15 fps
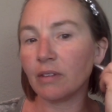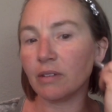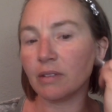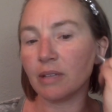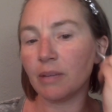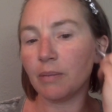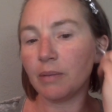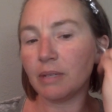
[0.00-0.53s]

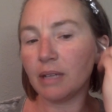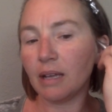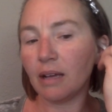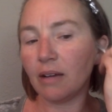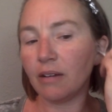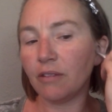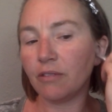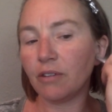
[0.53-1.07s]
Press up and
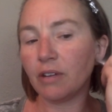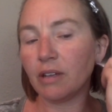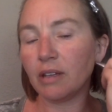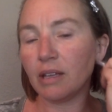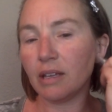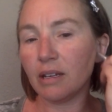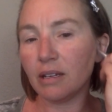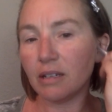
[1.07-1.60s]
down in front of
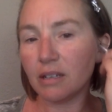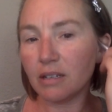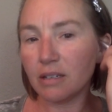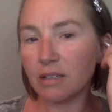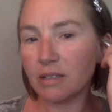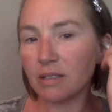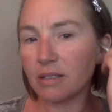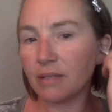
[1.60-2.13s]
the
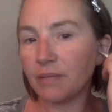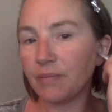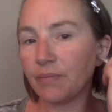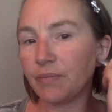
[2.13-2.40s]
ears.